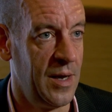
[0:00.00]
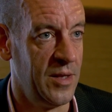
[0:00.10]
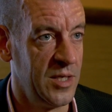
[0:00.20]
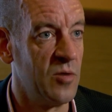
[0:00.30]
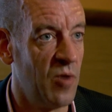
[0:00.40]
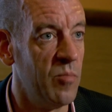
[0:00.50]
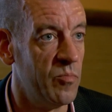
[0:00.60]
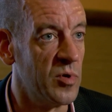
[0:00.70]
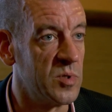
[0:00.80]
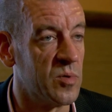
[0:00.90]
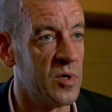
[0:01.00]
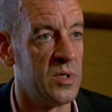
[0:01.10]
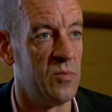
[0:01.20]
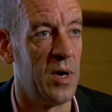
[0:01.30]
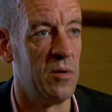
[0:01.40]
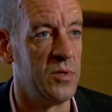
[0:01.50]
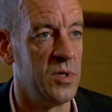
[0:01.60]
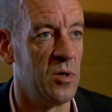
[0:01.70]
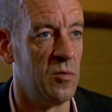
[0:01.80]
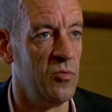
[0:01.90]
These are all buzzwords around,
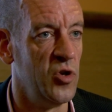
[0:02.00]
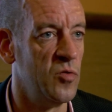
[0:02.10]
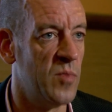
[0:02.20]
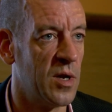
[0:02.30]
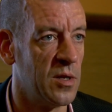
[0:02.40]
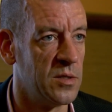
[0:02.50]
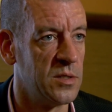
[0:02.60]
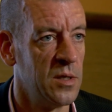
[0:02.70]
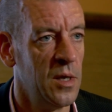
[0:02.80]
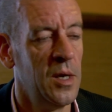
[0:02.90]
new models.